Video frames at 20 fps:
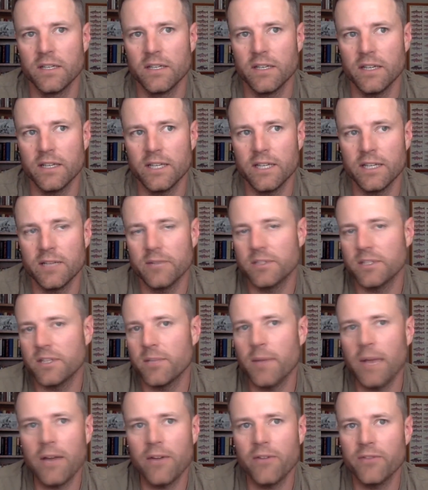and then
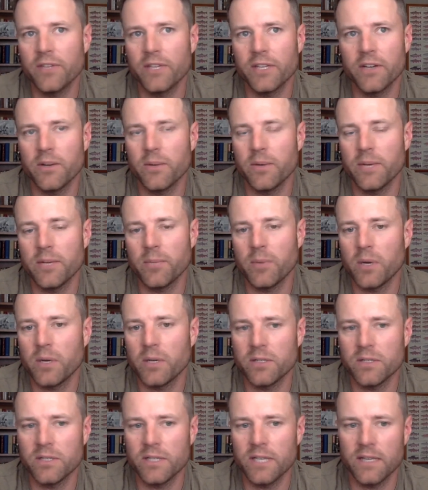somehow figure out a way to
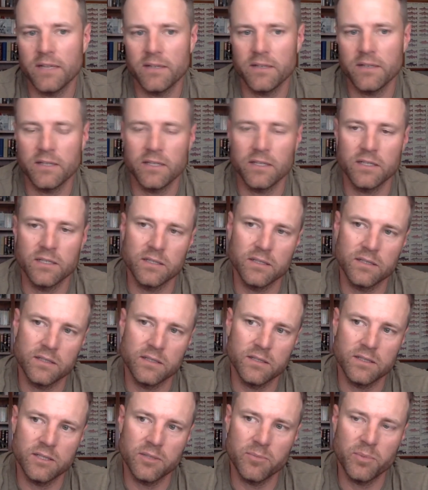partner together
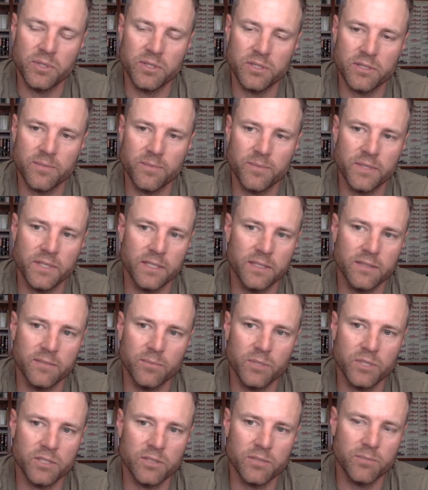to put some
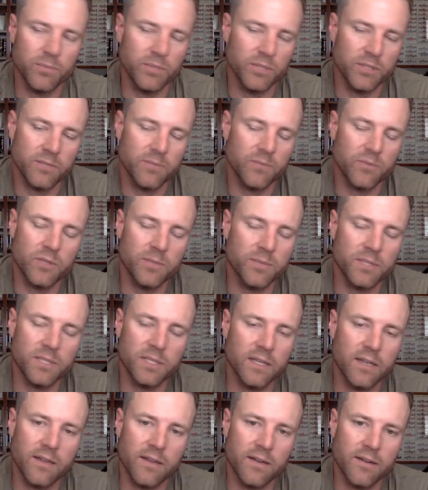trips
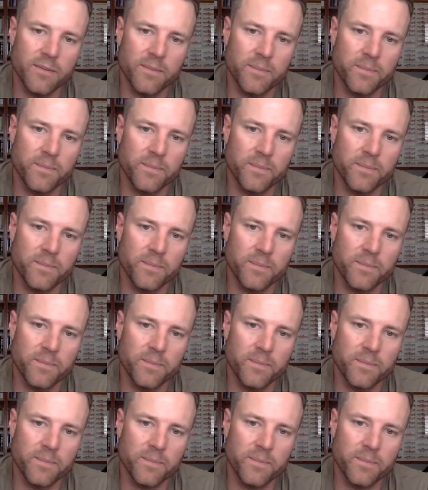together.